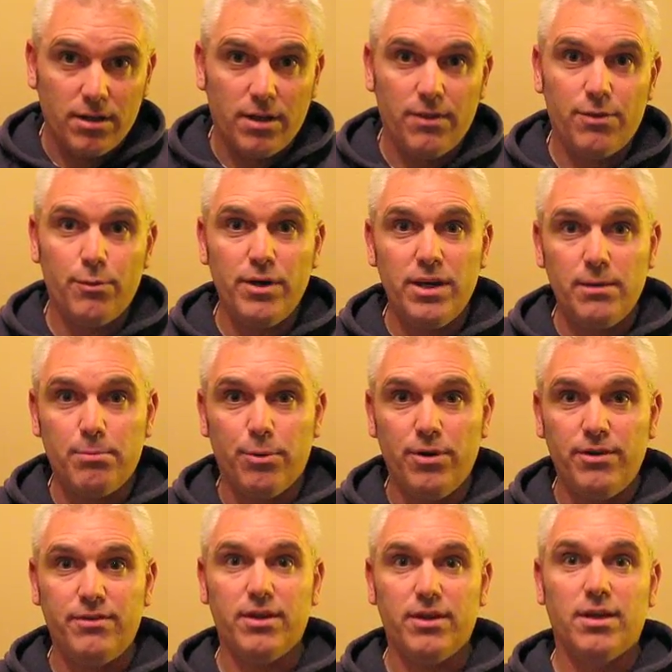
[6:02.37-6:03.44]
And 3D
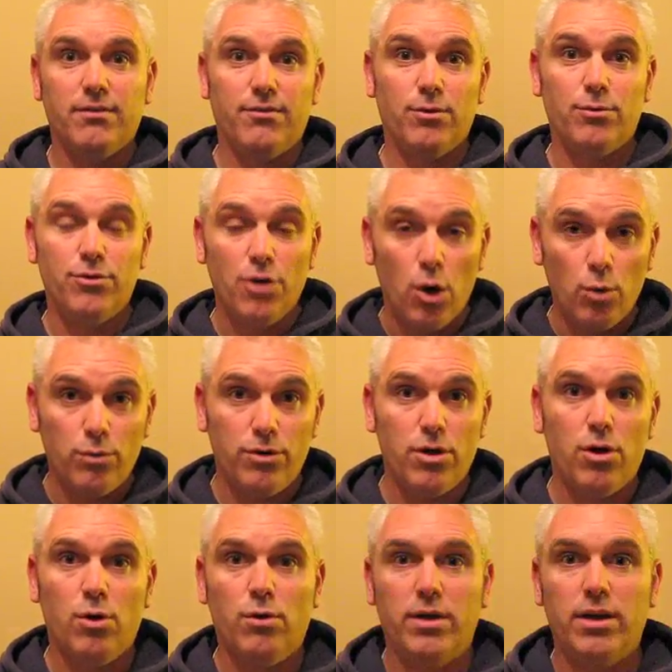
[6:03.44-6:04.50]
printing, if you don't
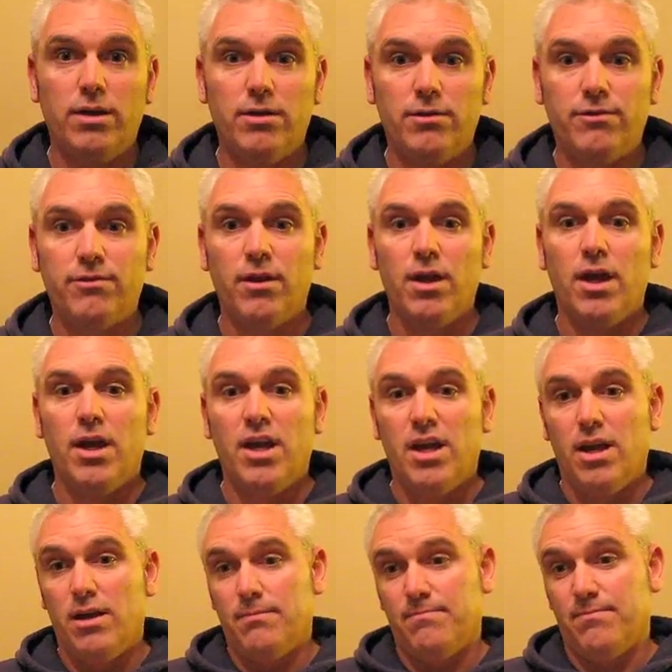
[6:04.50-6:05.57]
know, is
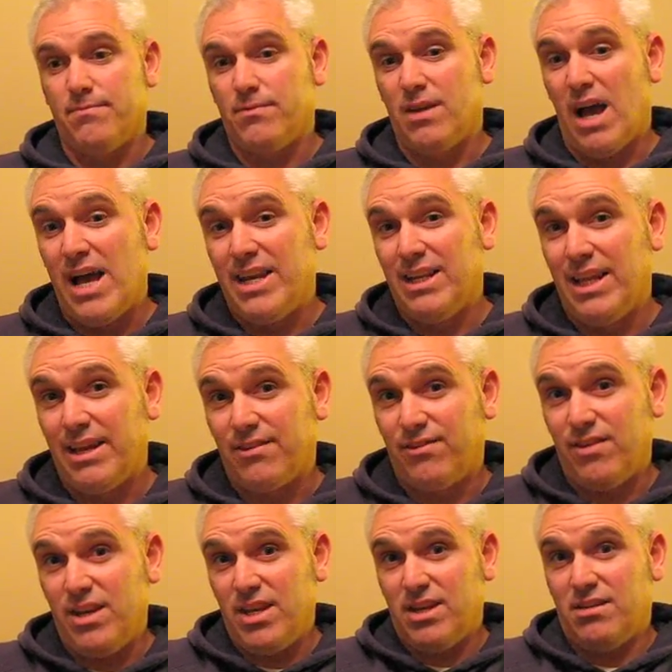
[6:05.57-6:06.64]
kind of like
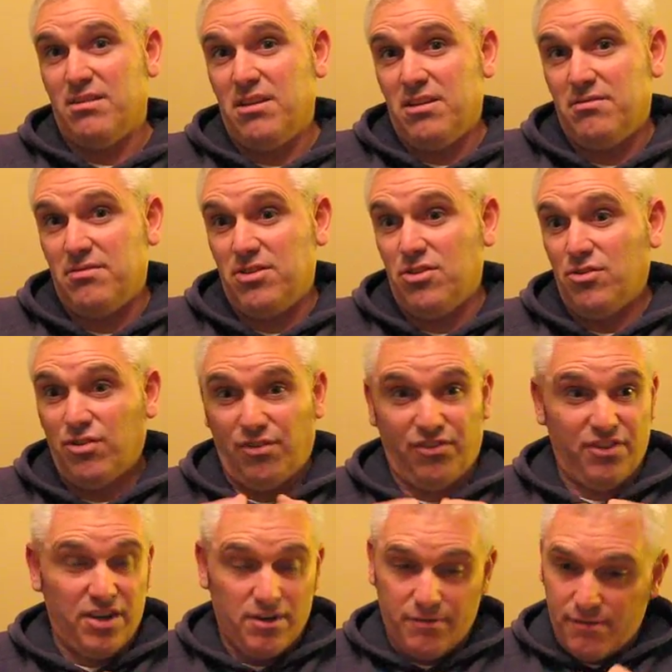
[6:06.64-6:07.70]
sending it, you just
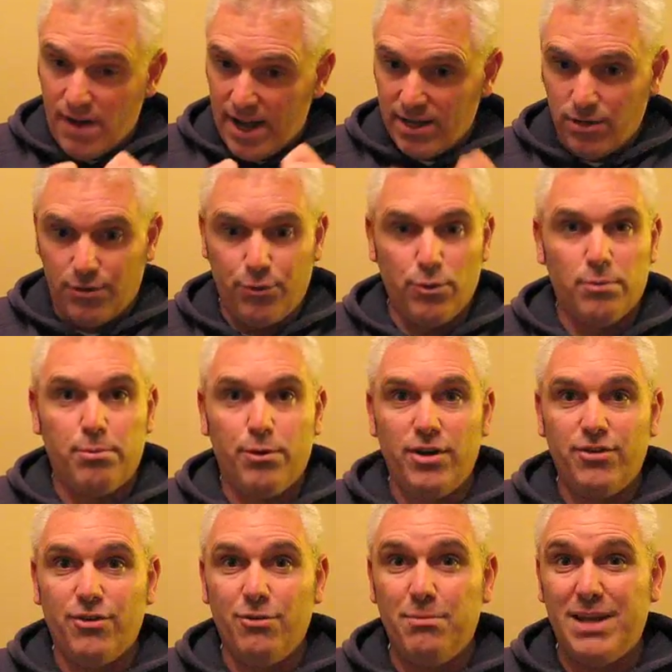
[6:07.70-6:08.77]
send a file to a
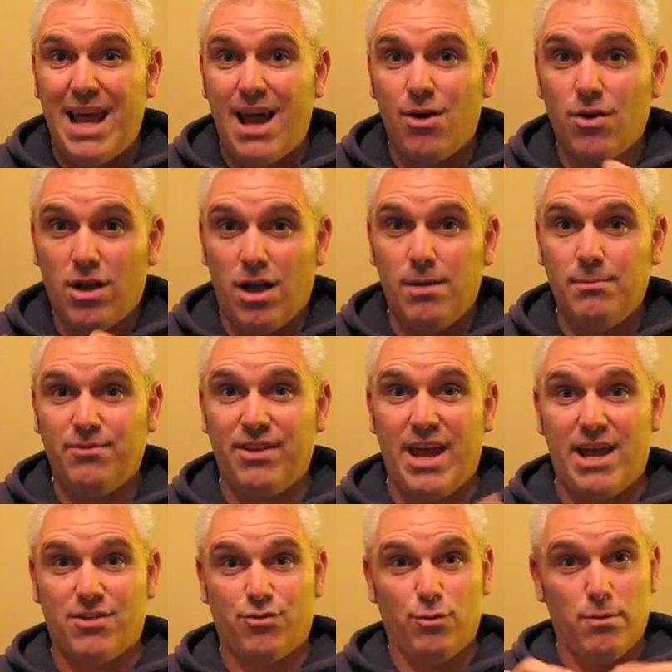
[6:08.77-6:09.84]
printer, but out comes an
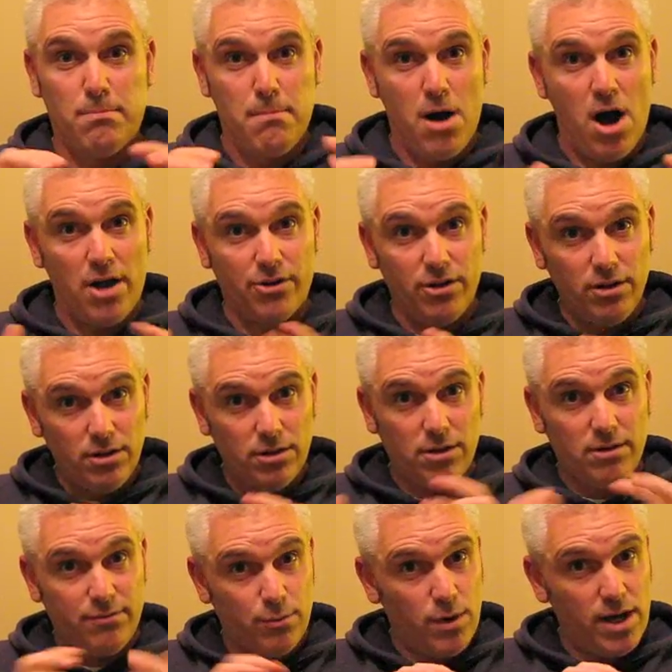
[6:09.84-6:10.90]
actual model
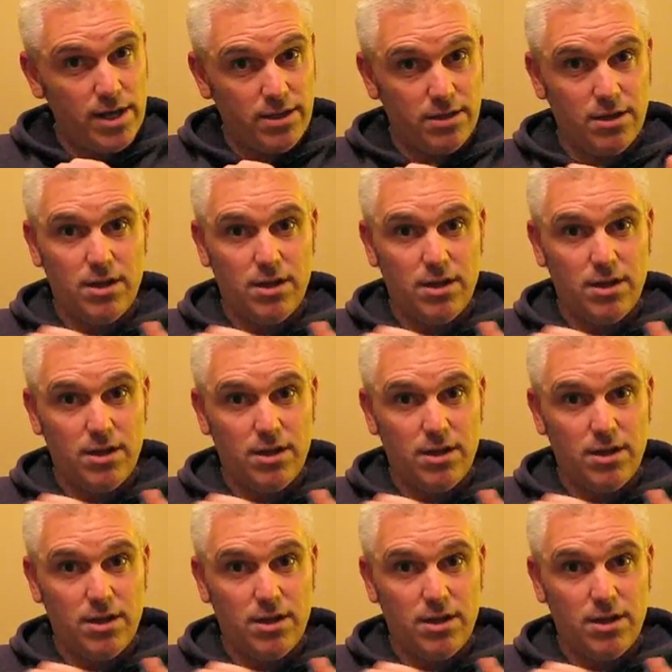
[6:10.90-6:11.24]
of what.